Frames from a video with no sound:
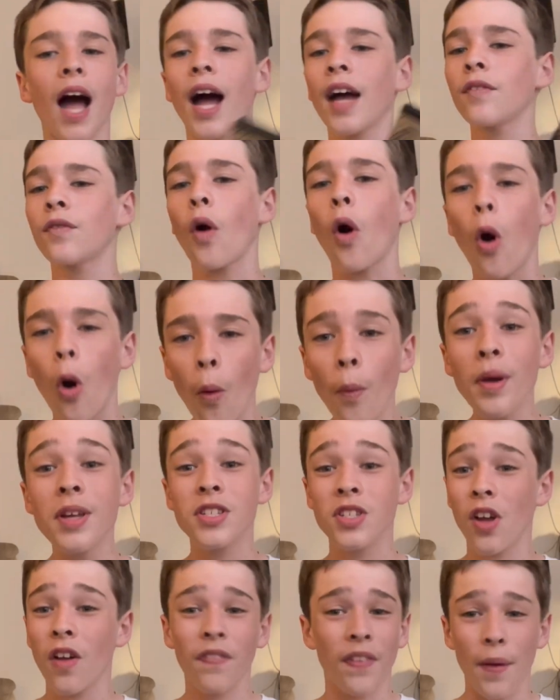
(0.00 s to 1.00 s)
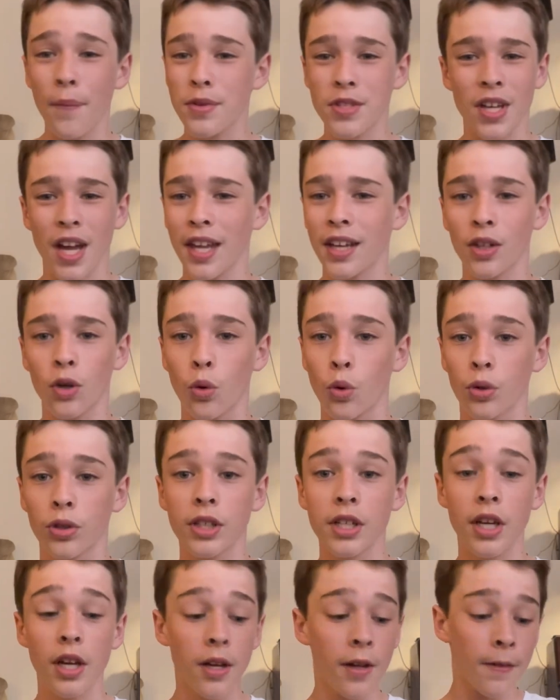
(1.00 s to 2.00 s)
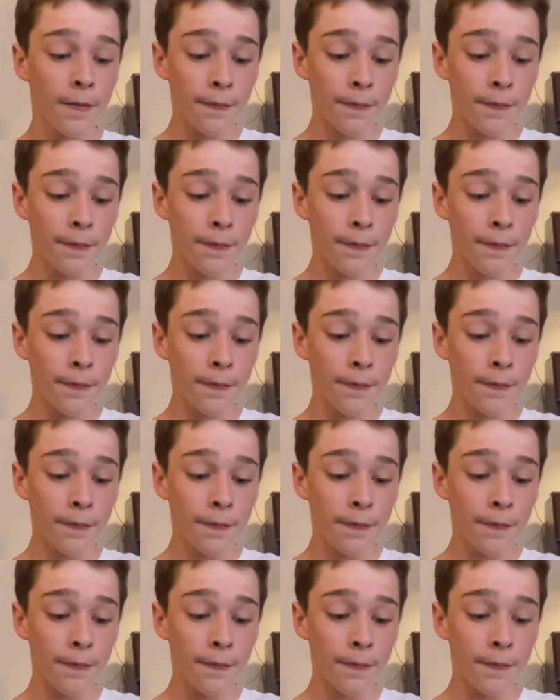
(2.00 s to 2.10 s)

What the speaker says: I've always thought that was kind of corny.